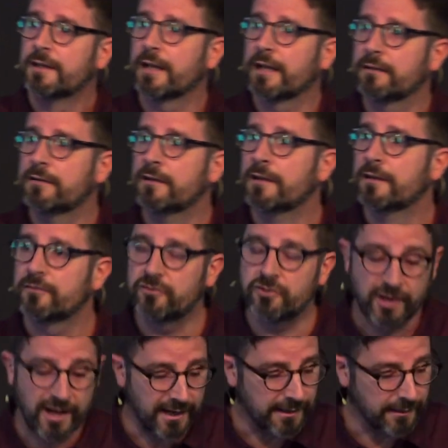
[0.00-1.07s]
and
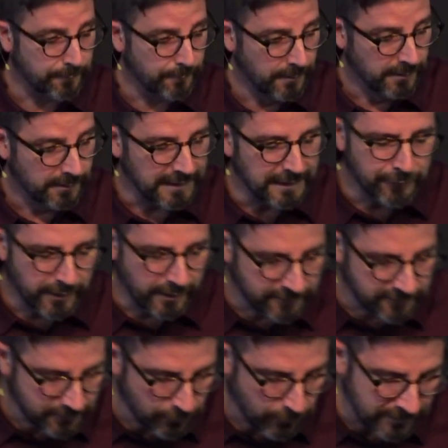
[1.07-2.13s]
shame. Even
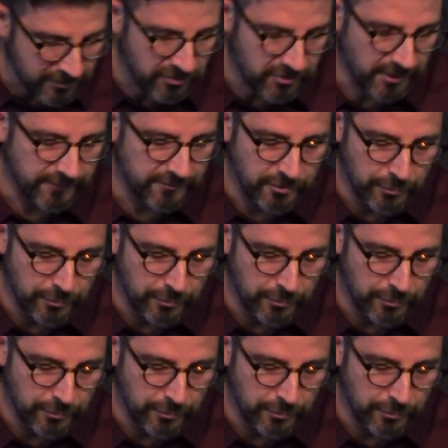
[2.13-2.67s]
as Christians,